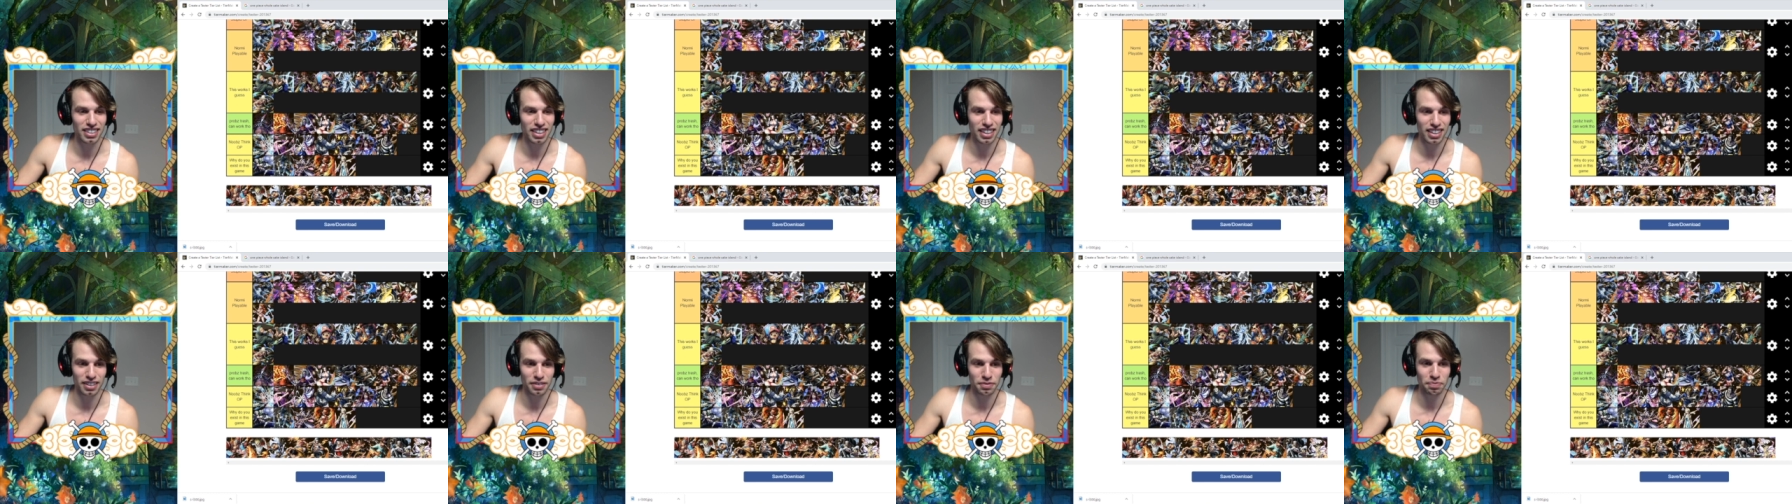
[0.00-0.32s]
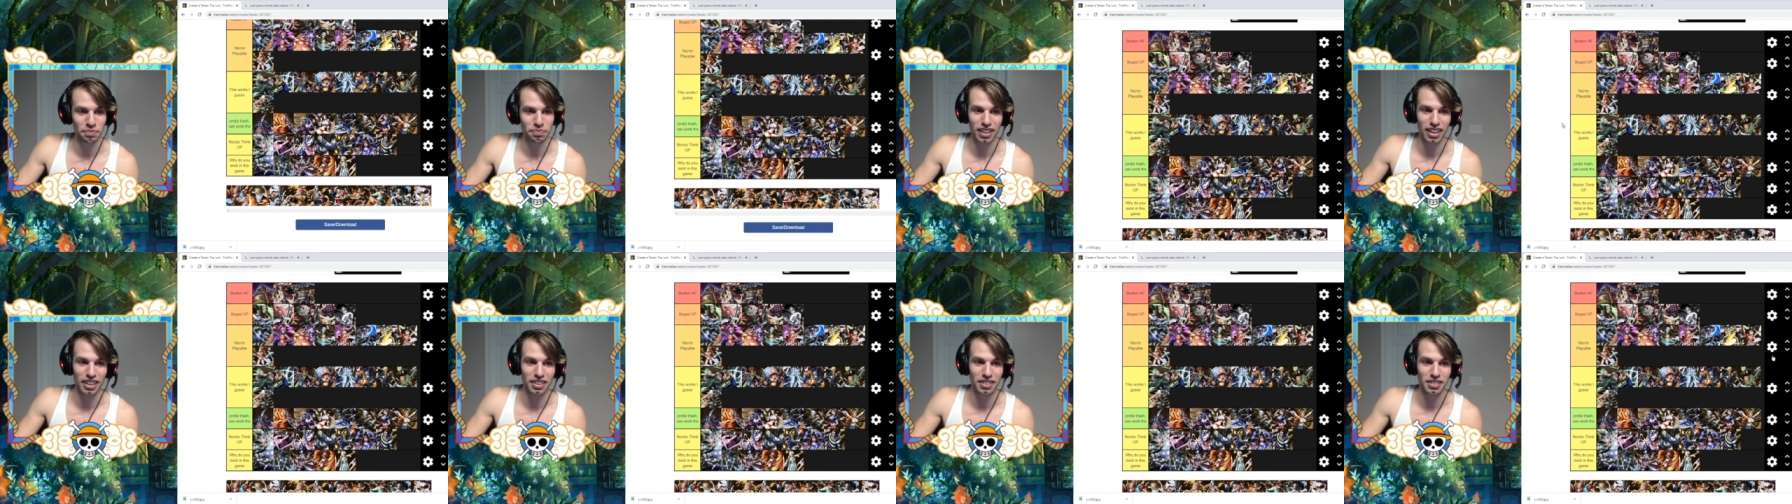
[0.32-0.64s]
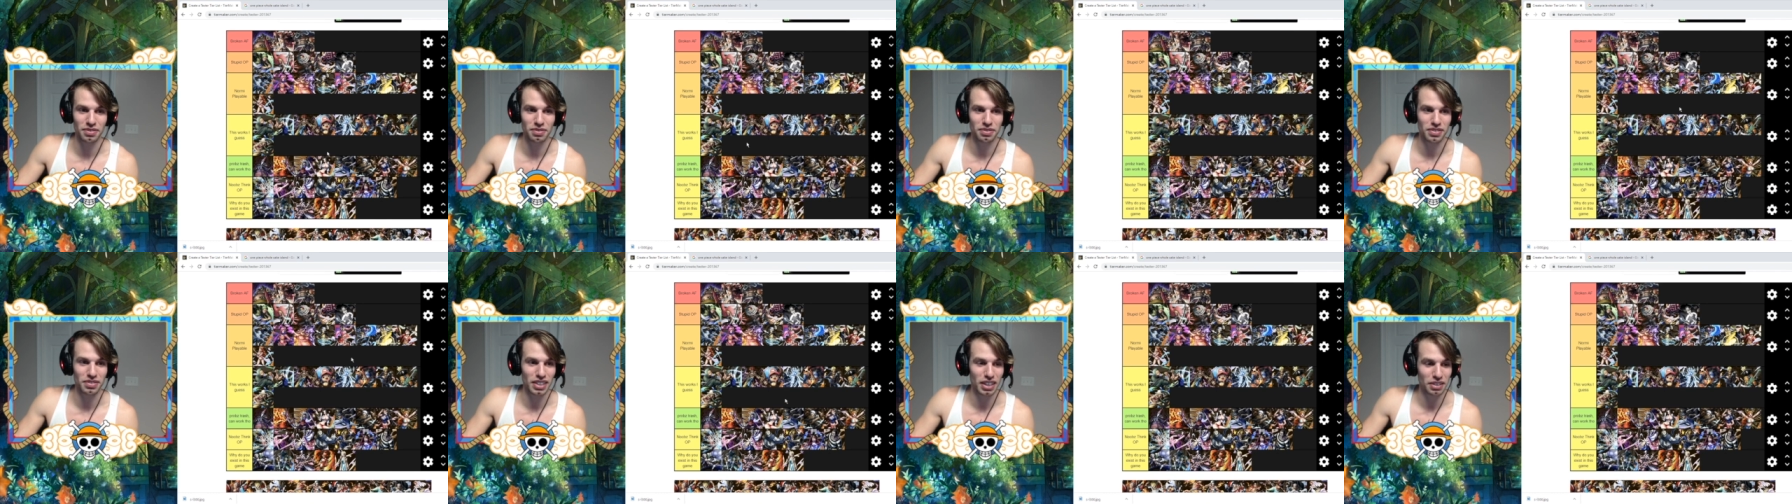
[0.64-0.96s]
and I
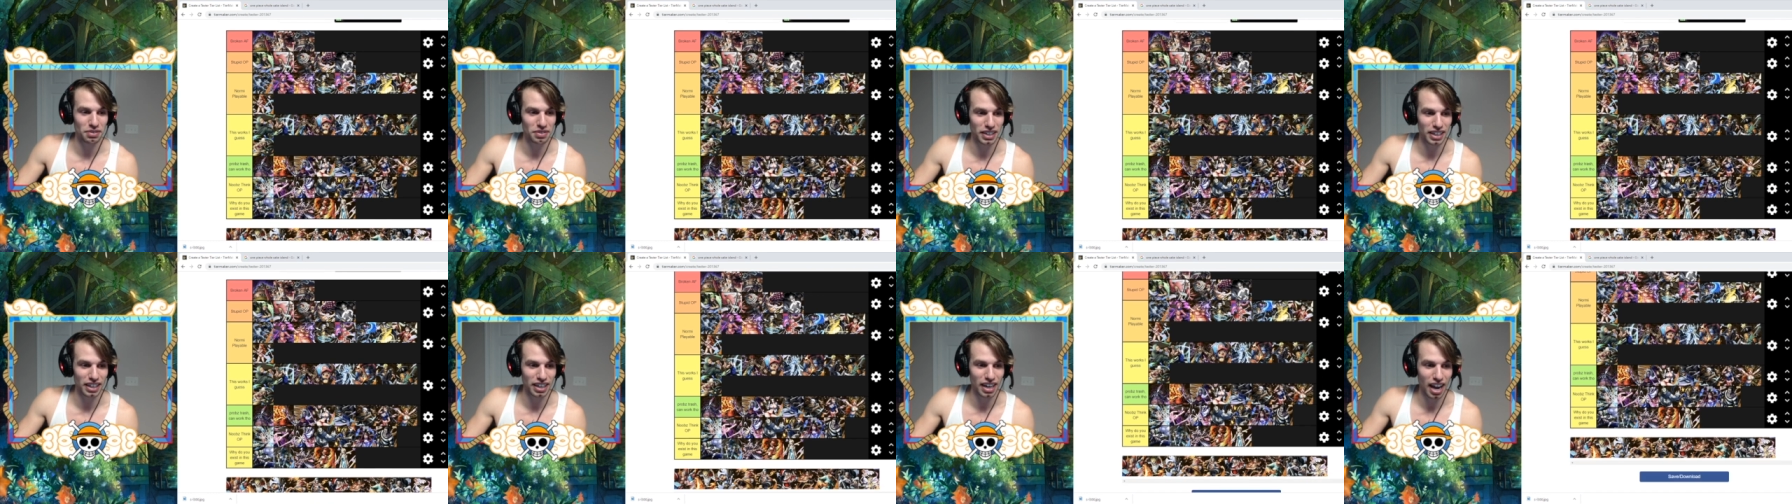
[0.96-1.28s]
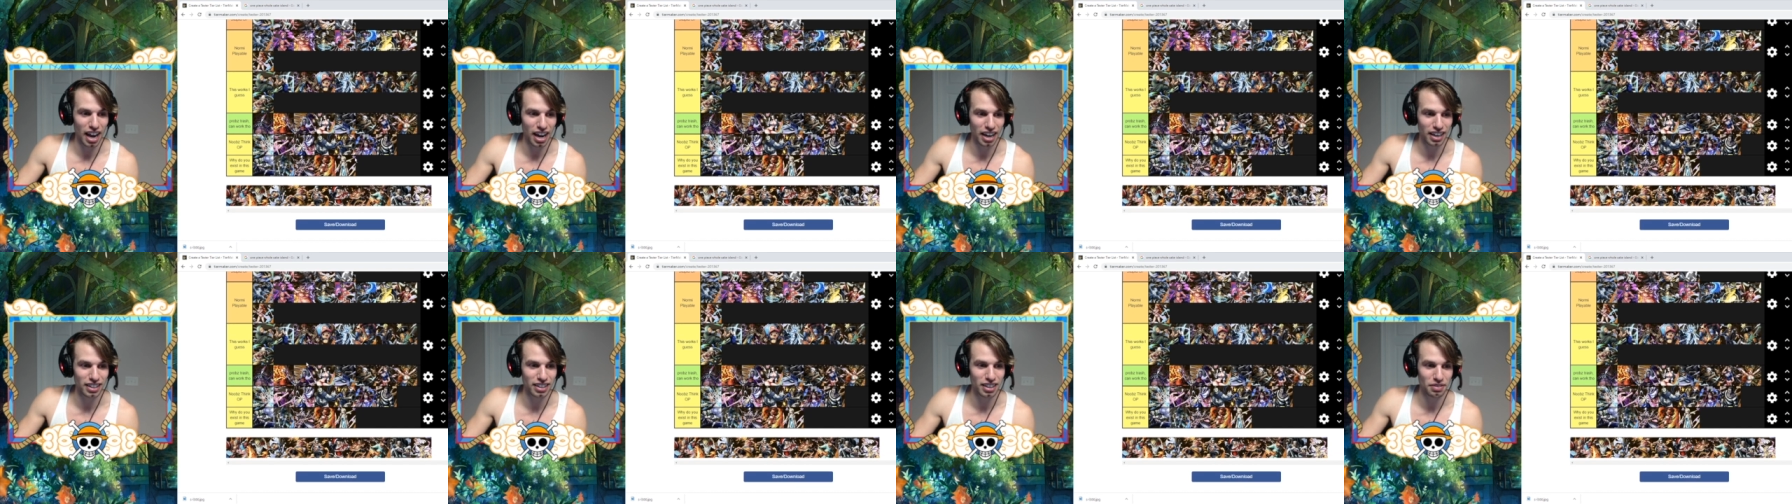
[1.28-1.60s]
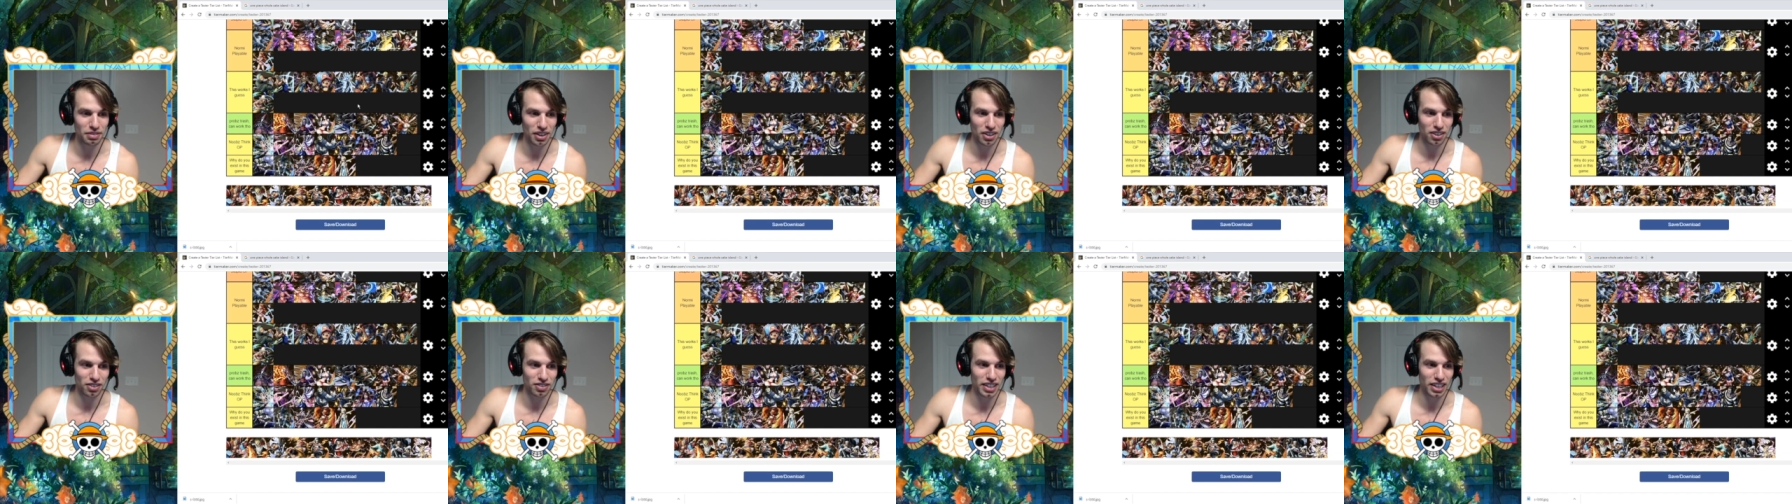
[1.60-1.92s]
am limited on
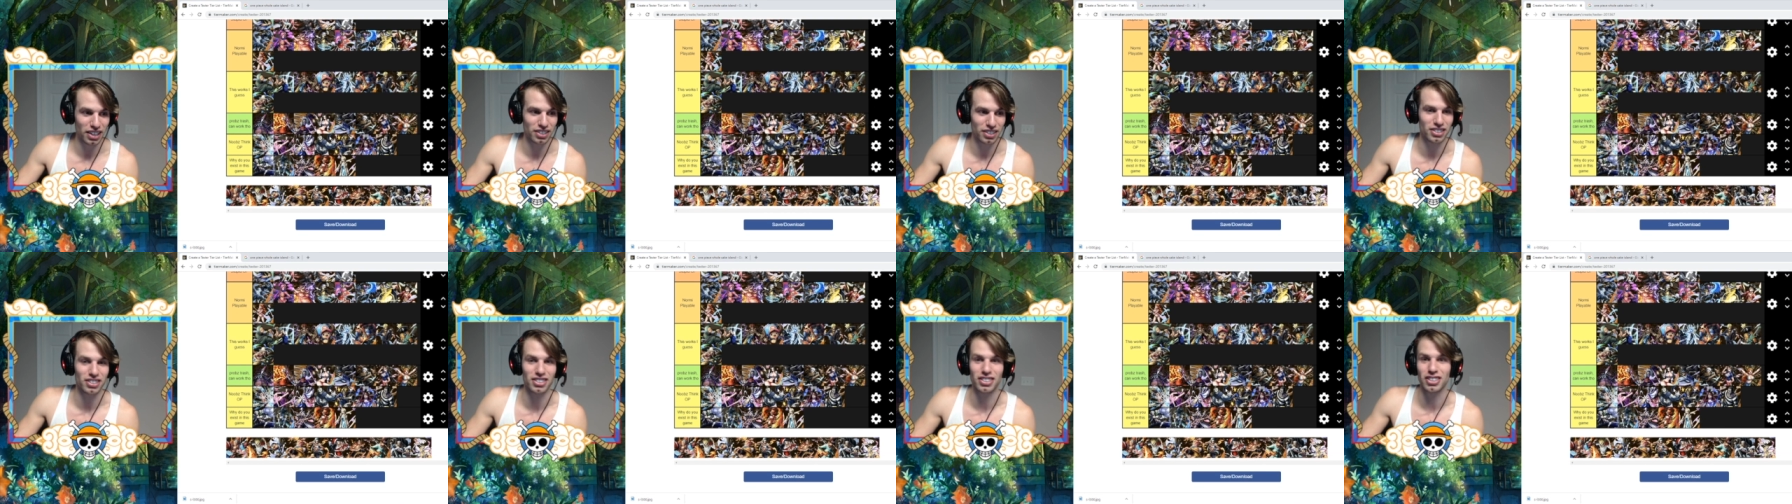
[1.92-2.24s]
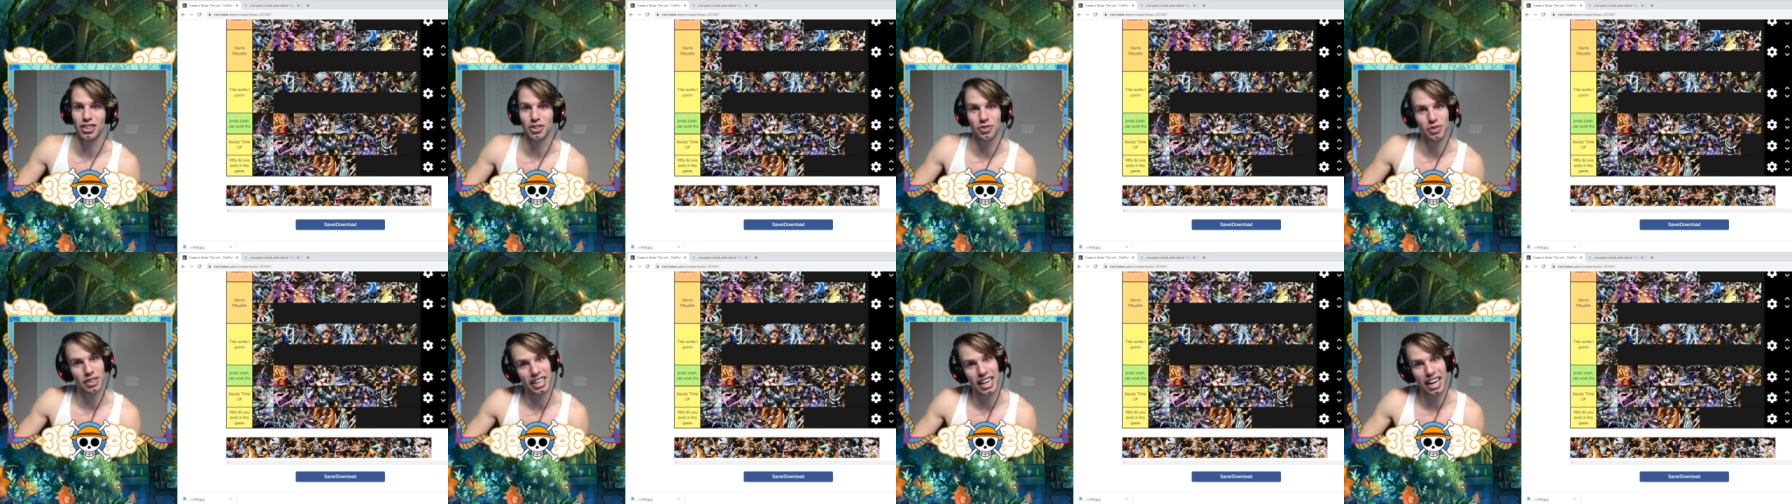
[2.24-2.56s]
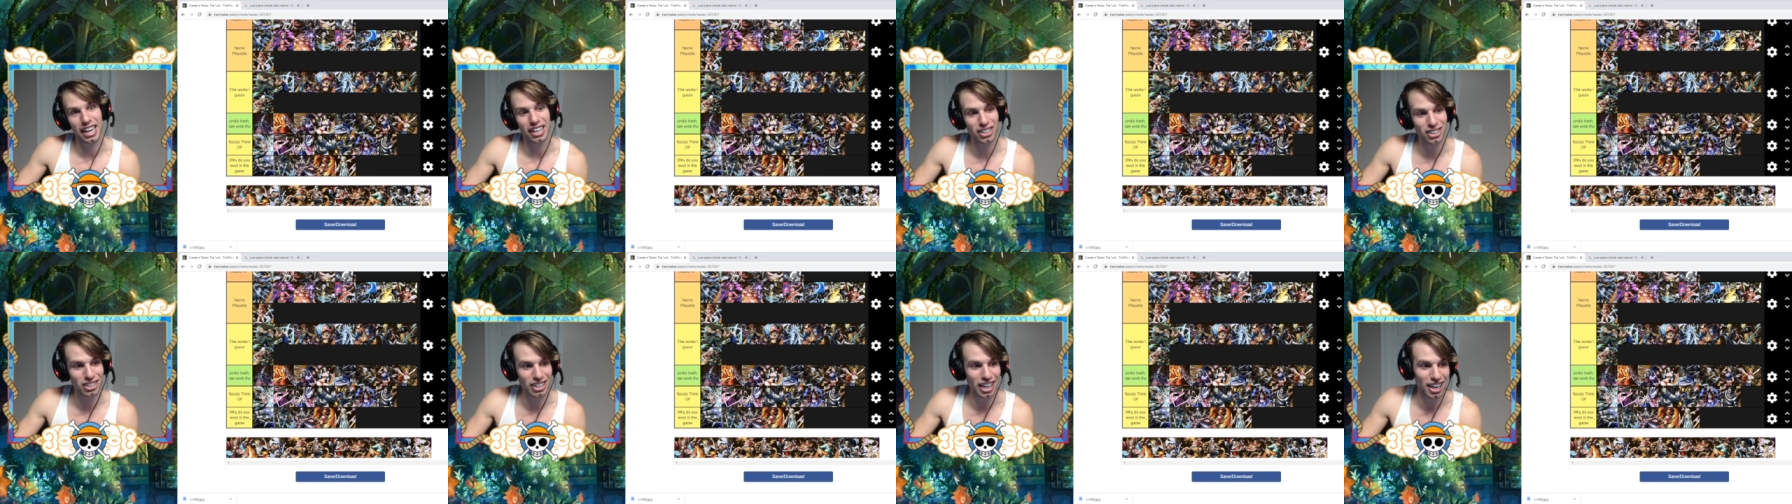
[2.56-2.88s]
amount of characters because we
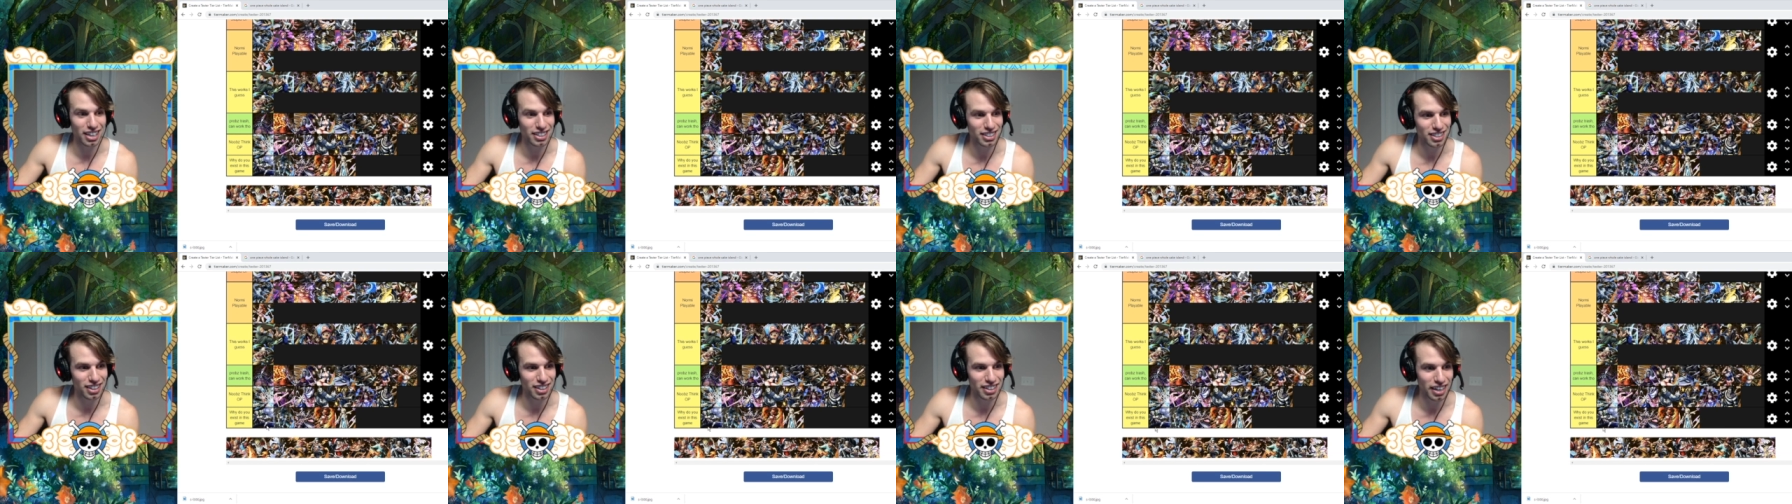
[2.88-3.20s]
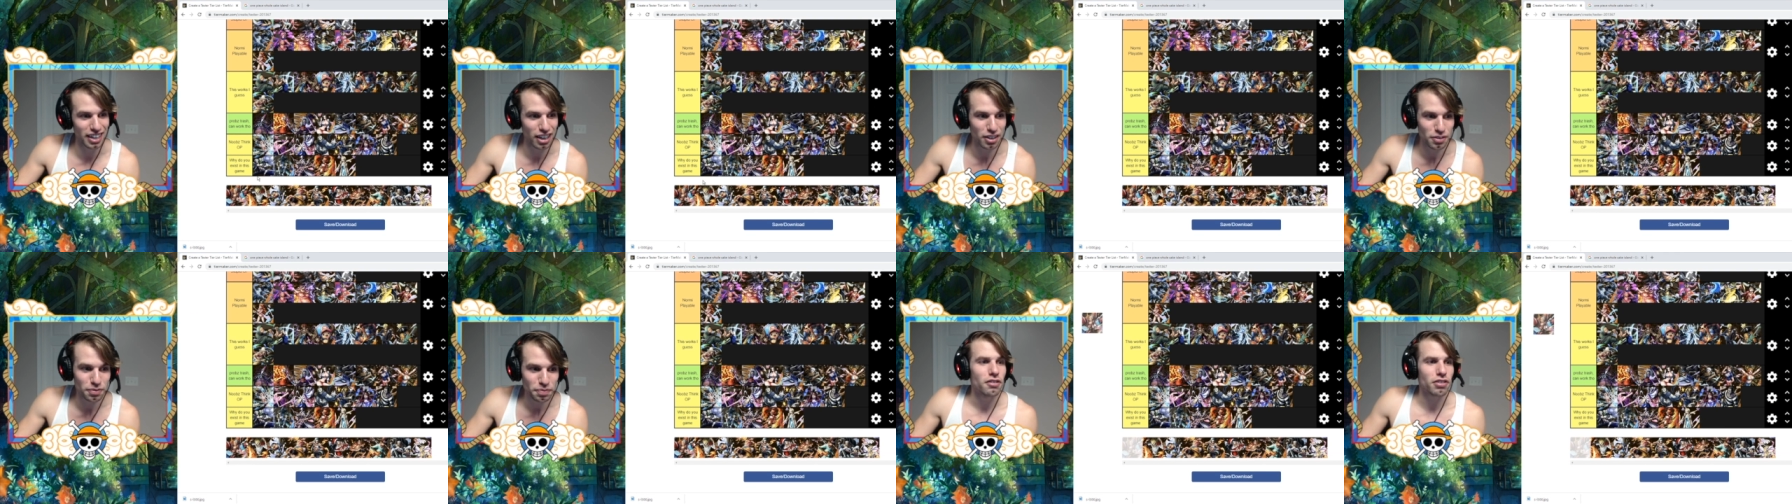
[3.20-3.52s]
got a shat ton now.